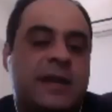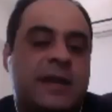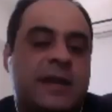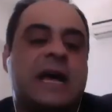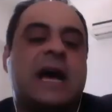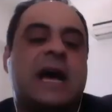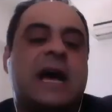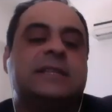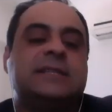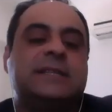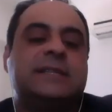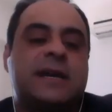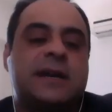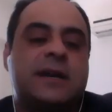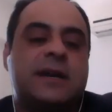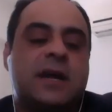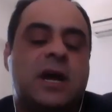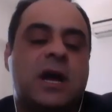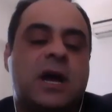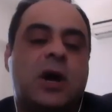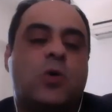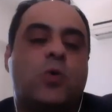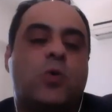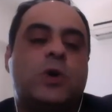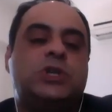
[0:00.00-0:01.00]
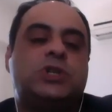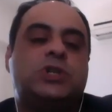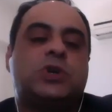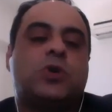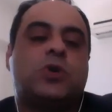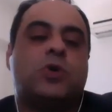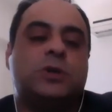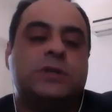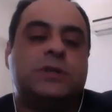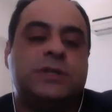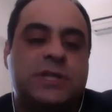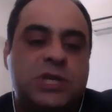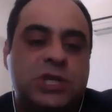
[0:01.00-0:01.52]
under which
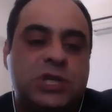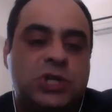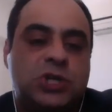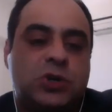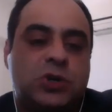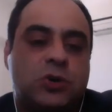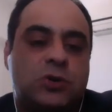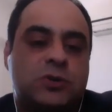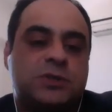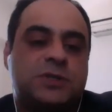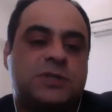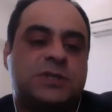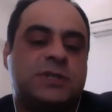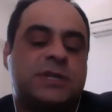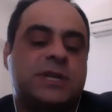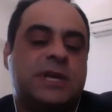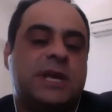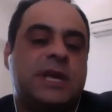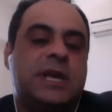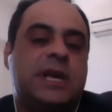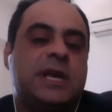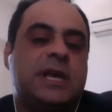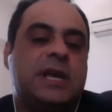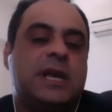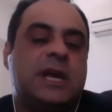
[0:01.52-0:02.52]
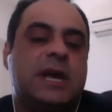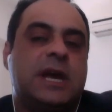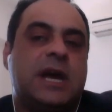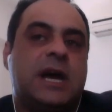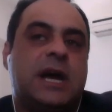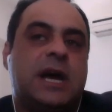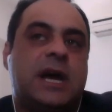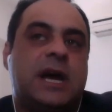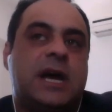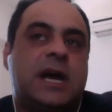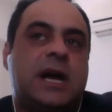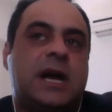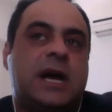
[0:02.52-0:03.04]
conditions
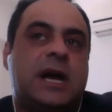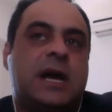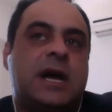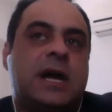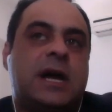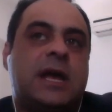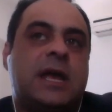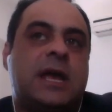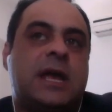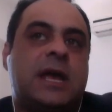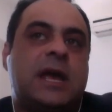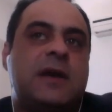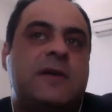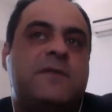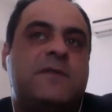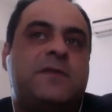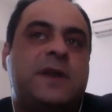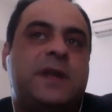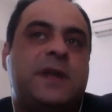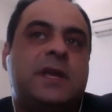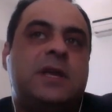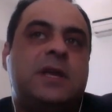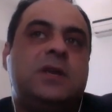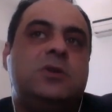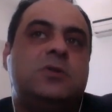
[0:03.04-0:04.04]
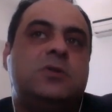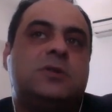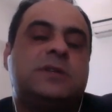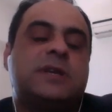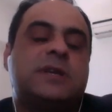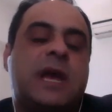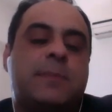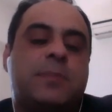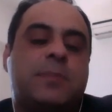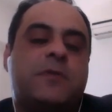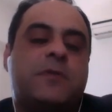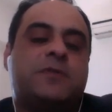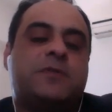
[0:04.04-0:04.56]
every new
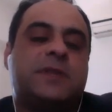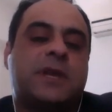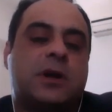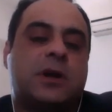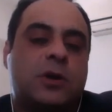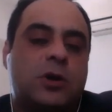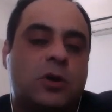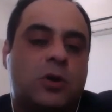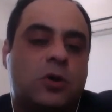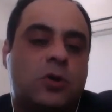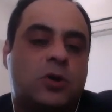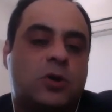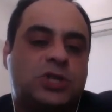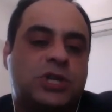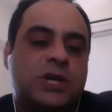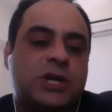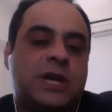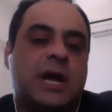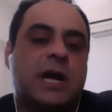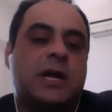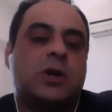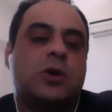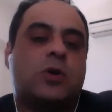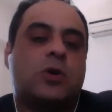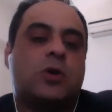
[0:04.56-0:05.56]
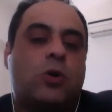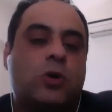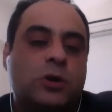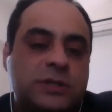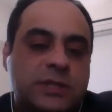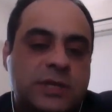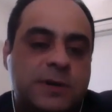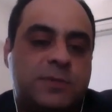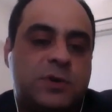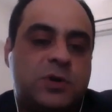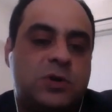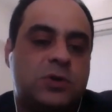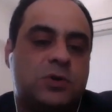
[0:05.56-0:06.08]
type of technology can
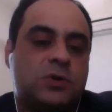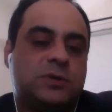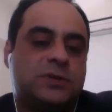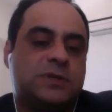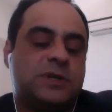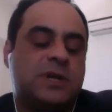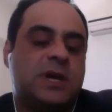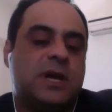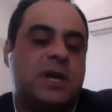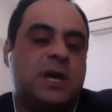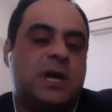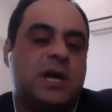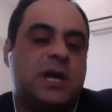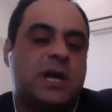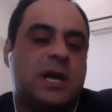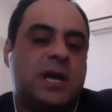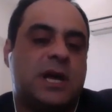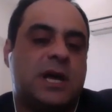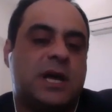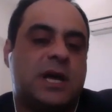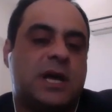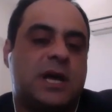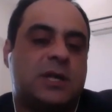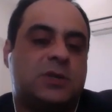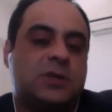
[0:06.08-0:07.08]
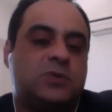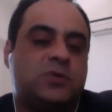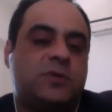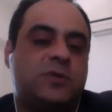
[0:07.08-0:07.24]
contribute to